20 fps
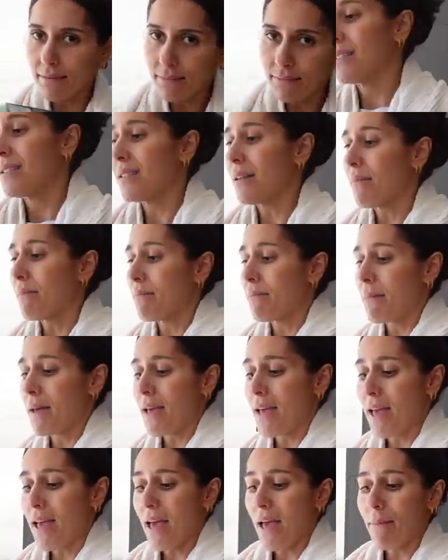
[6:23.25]
some
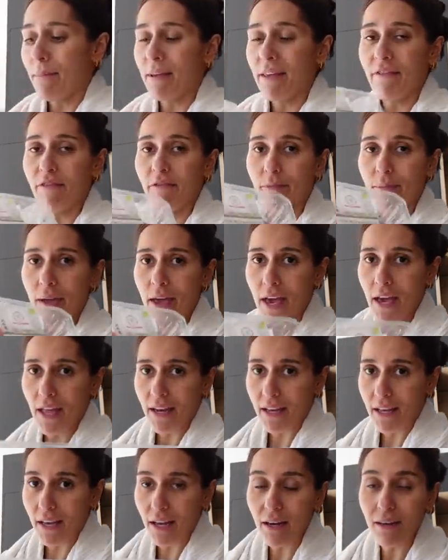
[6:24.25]
beef
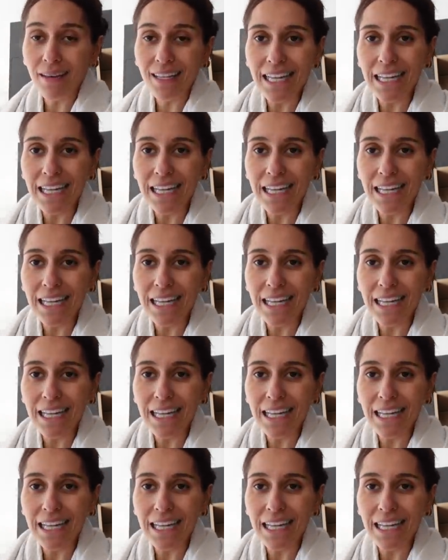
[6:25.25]
burger.